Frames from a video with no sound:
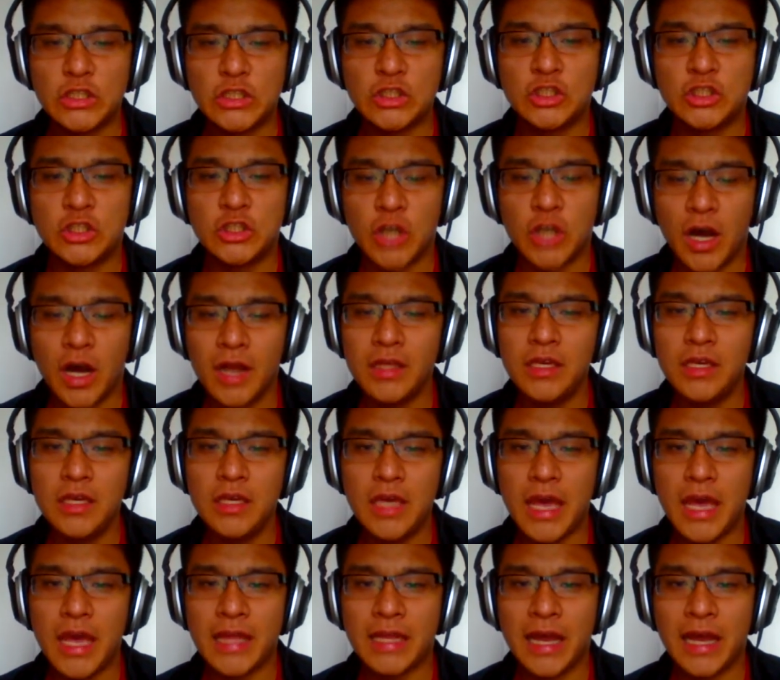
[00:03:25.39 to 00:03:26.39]

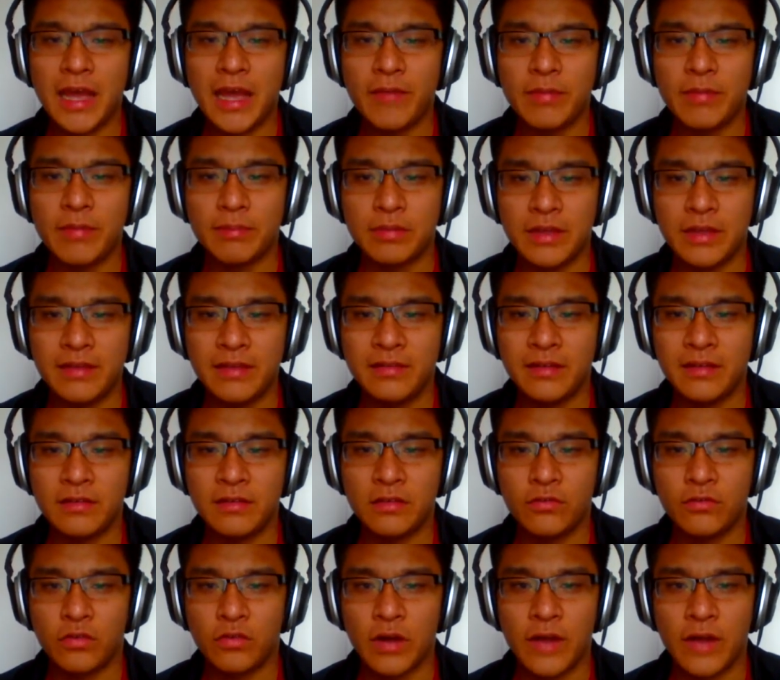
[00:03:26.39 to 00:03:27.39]
Johnny and I have been
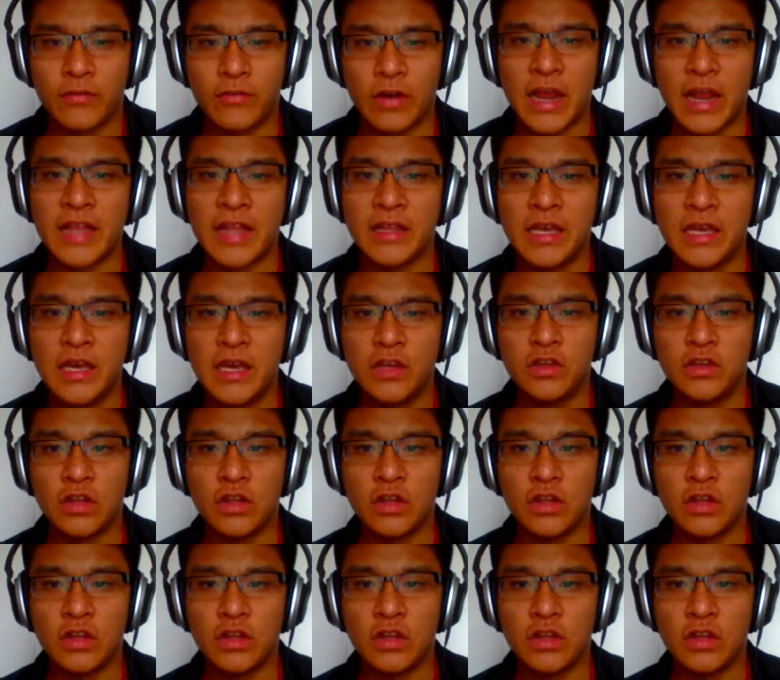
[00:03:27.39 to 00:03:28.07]
playstesting forever, and